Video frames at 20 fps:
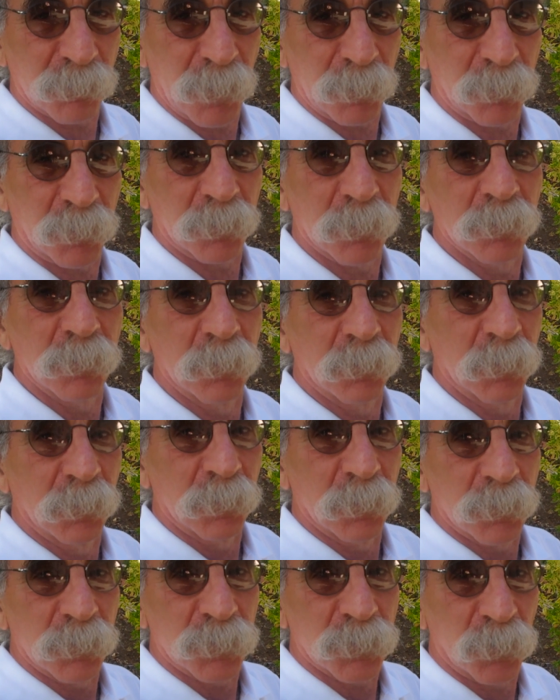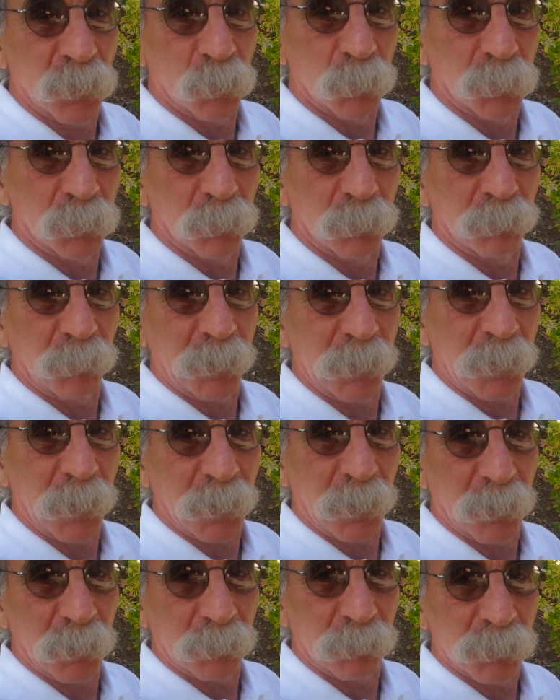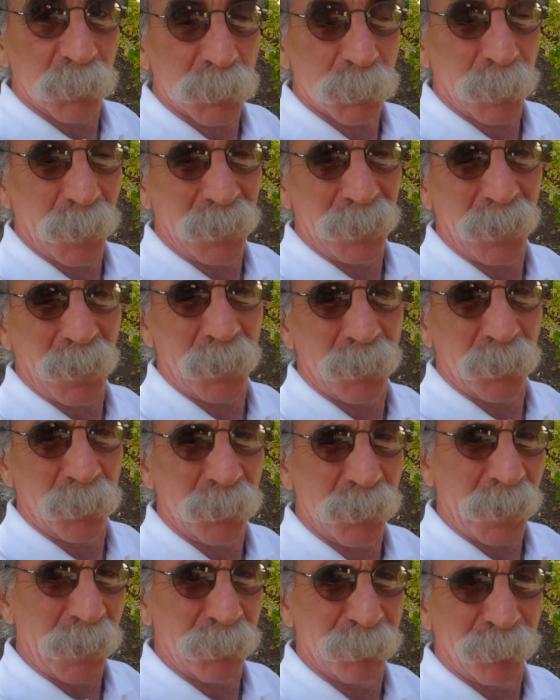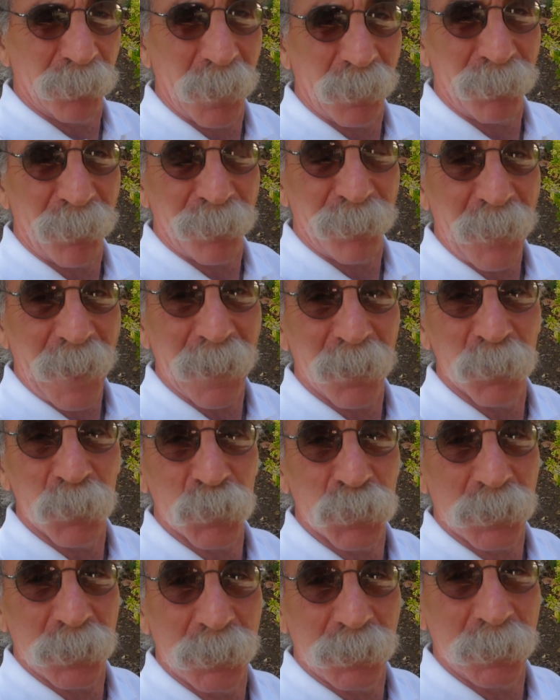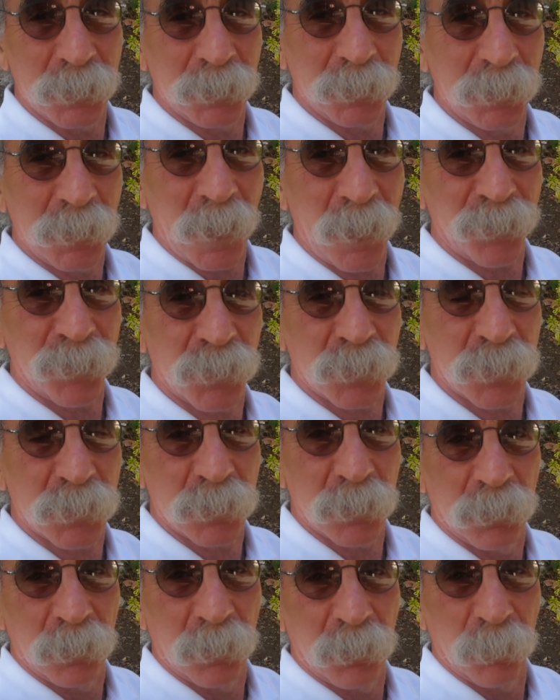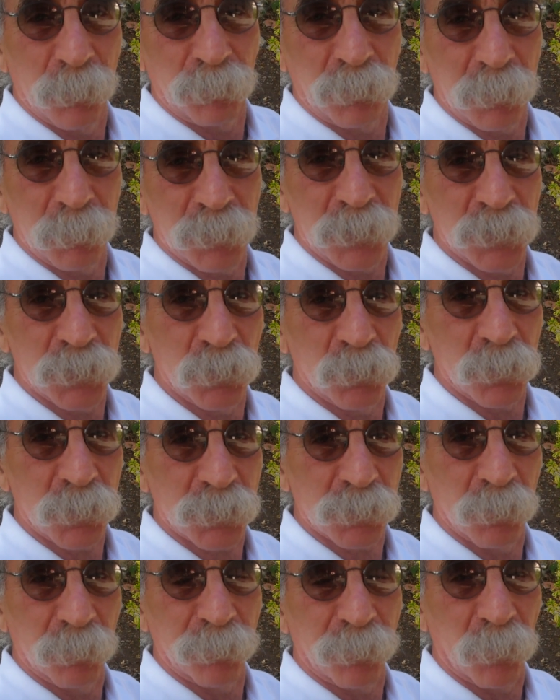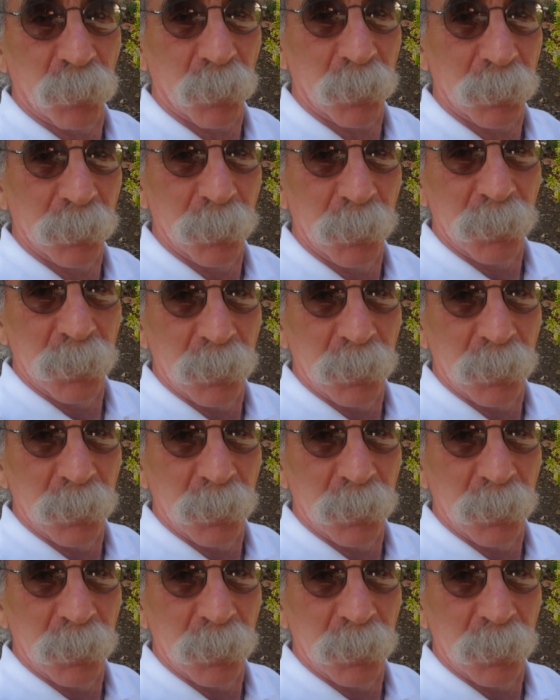Remember, Chernobyl right now, there's about 985,000 deaths premature so far,